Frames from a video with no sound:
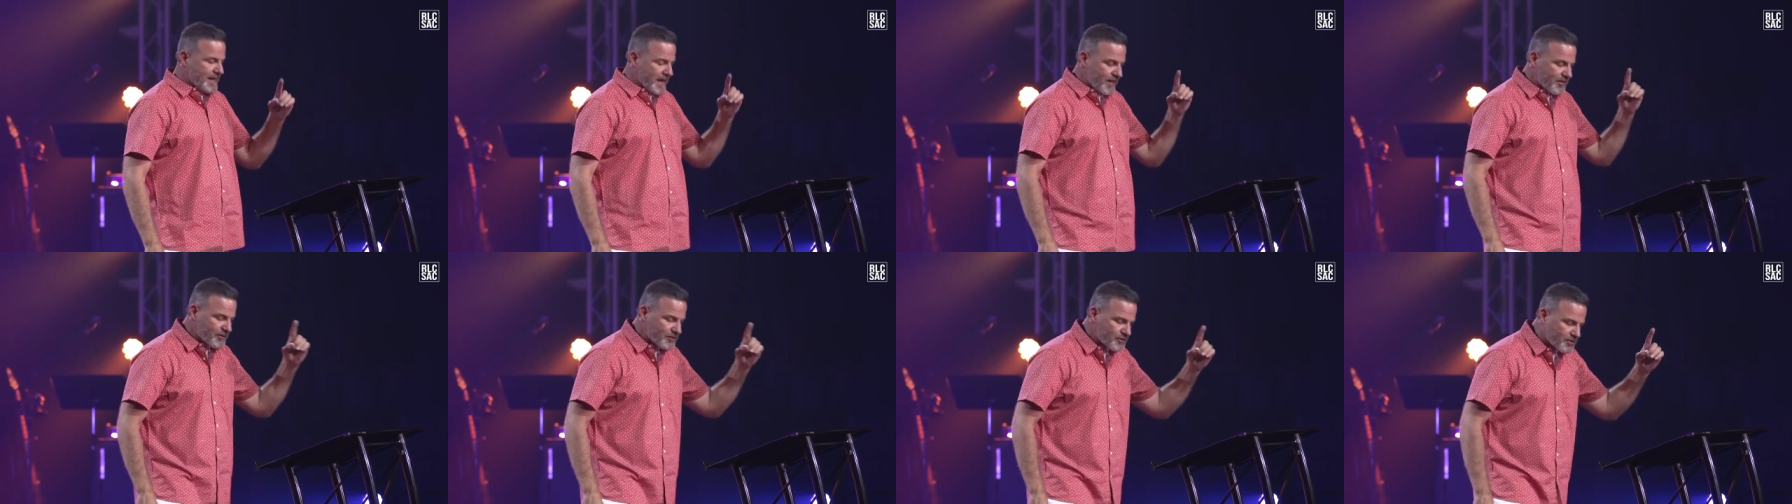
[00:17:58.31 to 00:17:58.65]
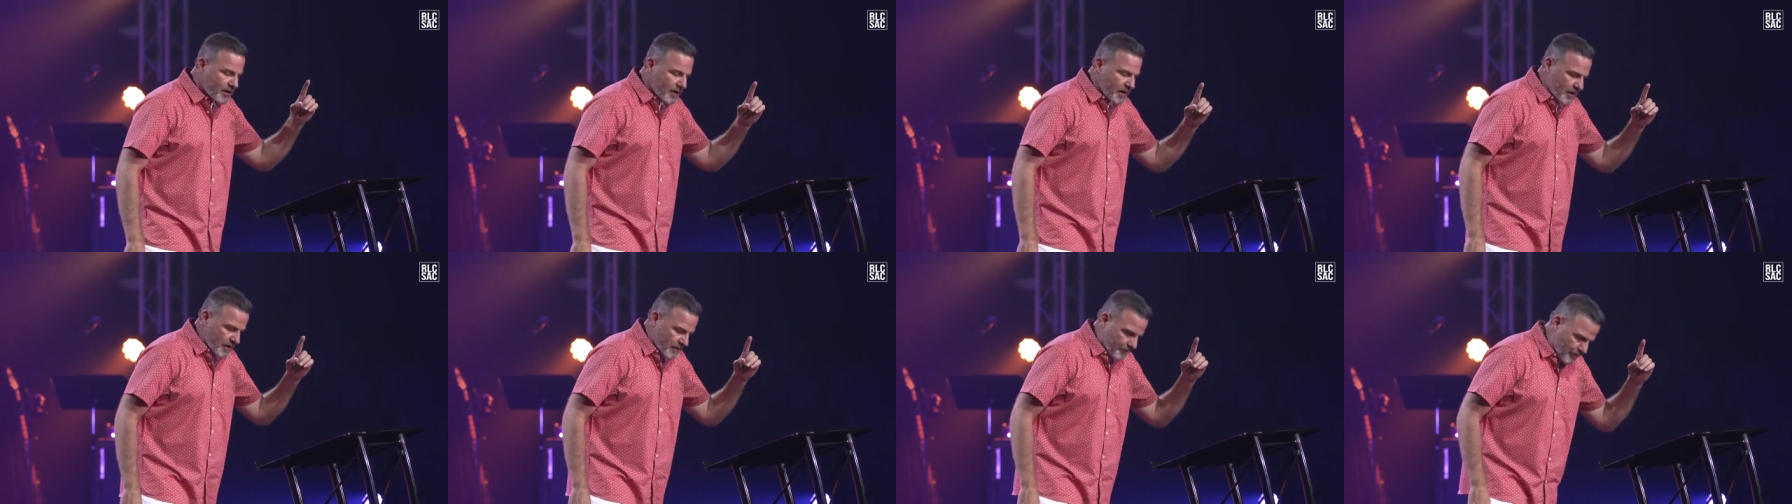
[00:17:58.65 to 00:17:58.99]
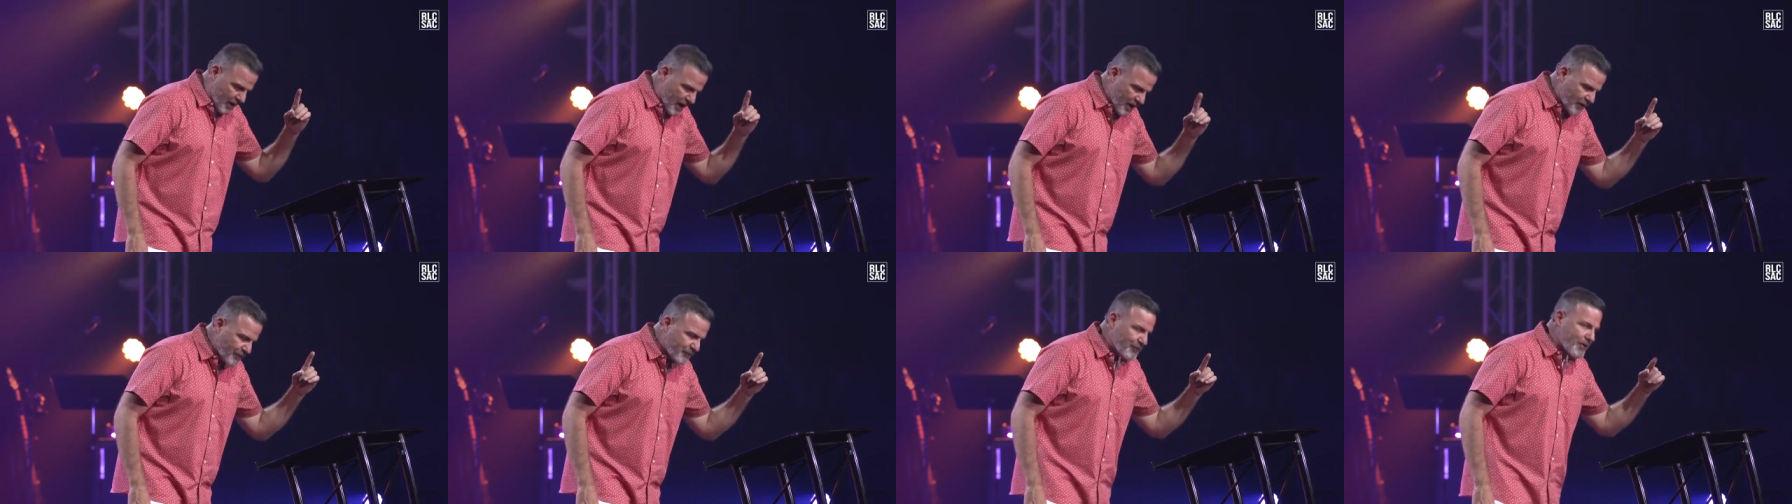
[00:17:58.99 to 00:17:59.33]
Another
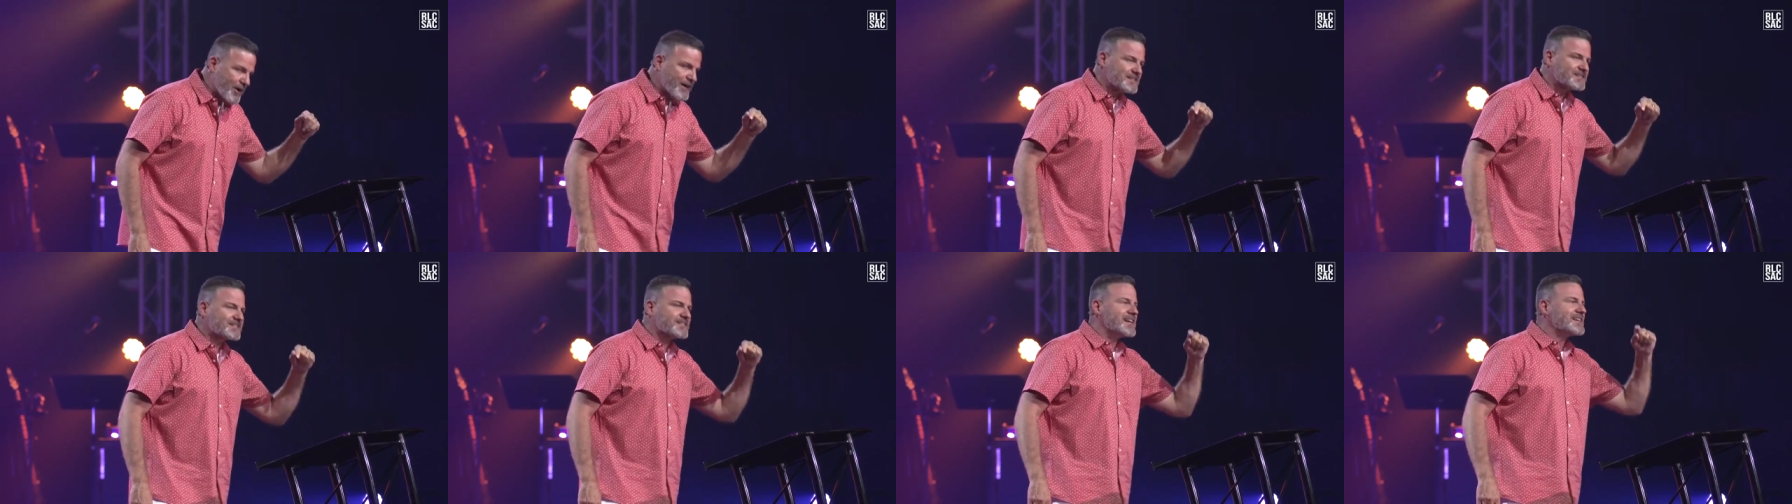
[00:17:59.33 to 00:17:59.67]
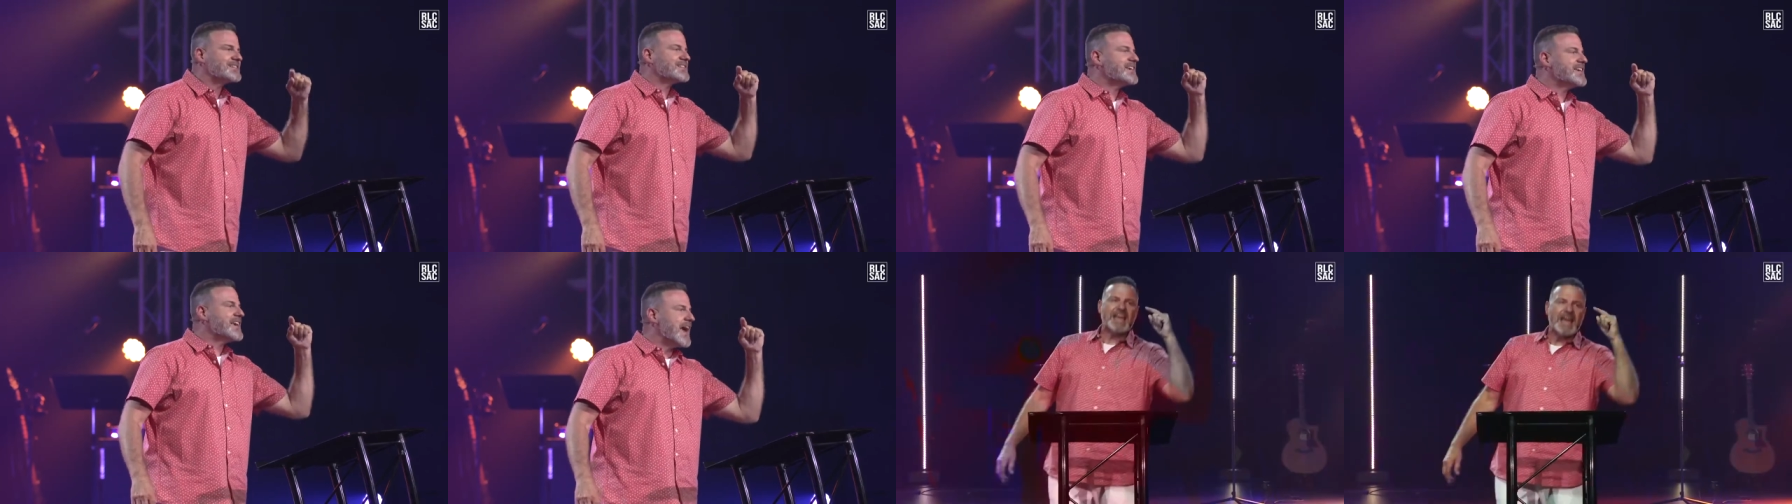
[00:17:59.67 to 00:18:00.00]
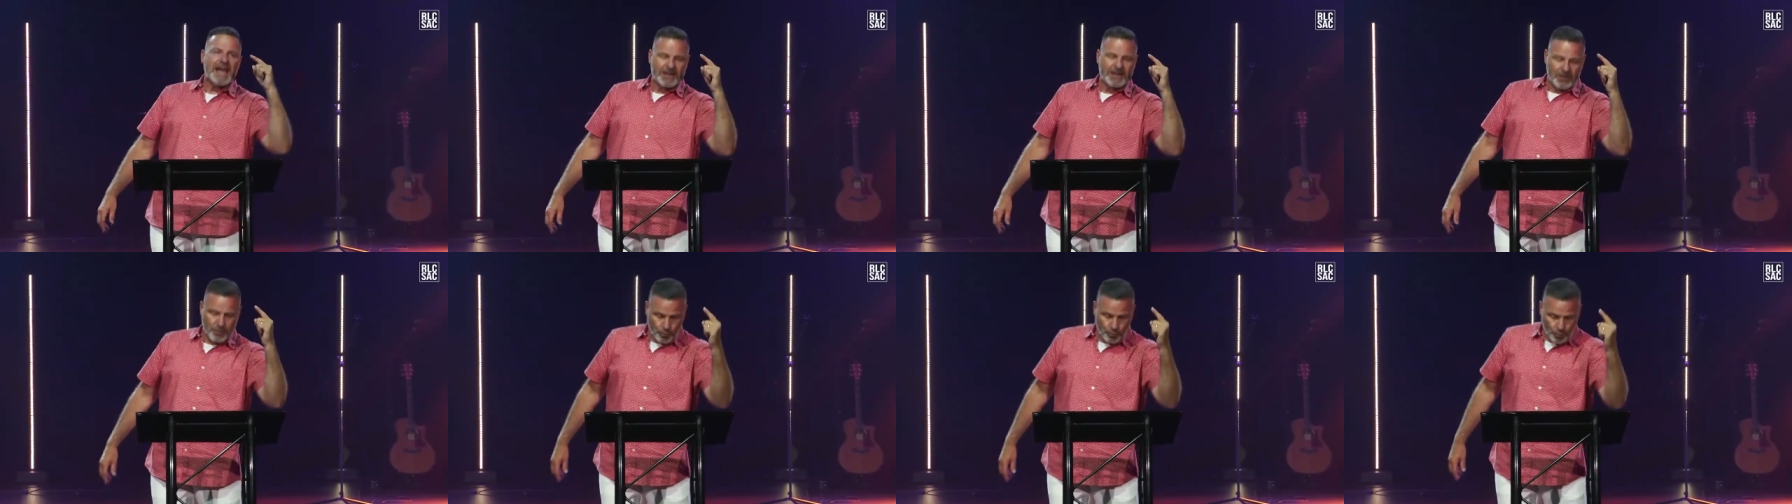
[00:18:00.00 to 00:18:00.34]
paraphrase says
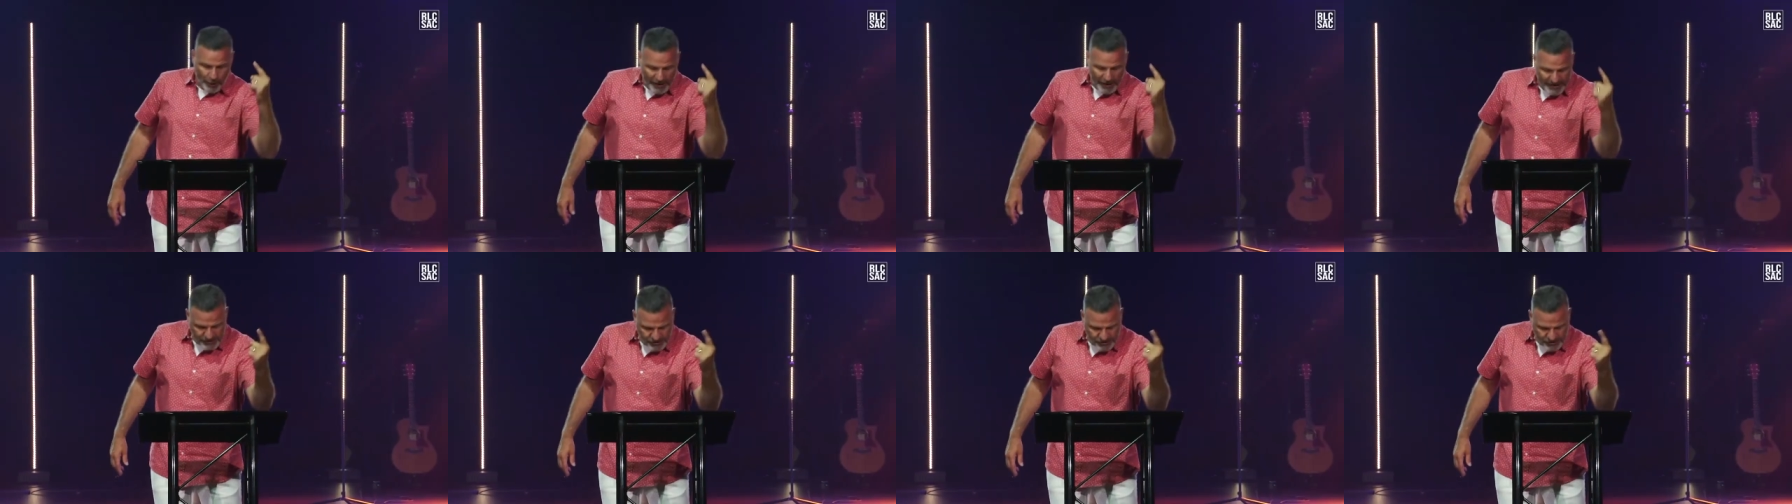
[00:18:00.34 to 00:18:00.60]
he had a